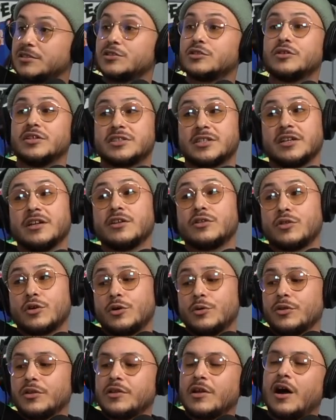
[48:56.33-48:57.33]
So it's going to
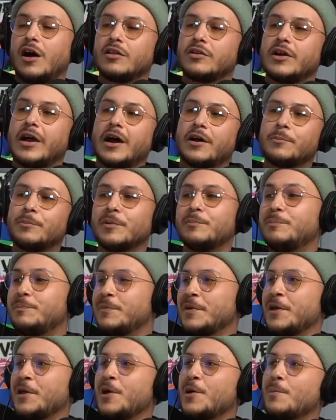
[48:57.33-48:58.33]
throw the dollar out. But
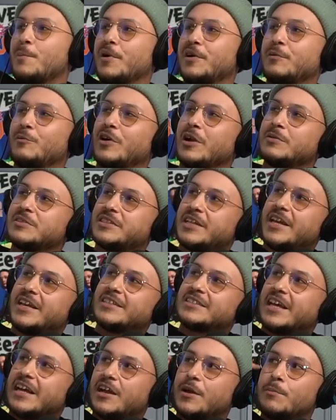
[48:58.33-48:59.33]
But what I'm saying
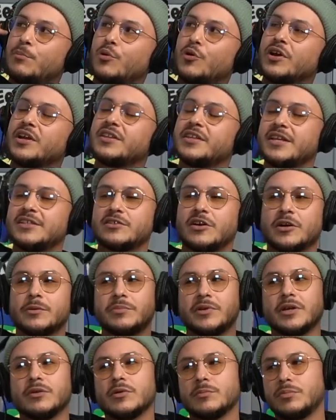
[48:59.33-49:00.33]
is, like, important things aren't
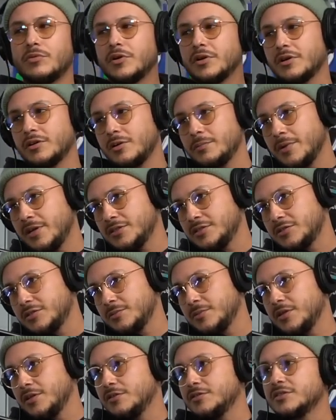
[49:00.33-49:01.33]
being reported on mainstream
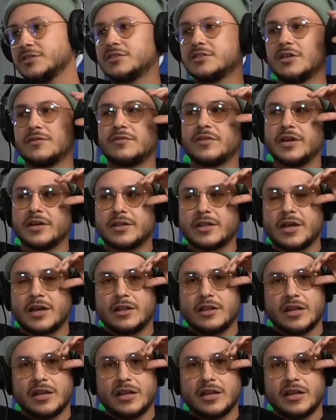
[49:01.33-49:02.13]
news and stuff like that.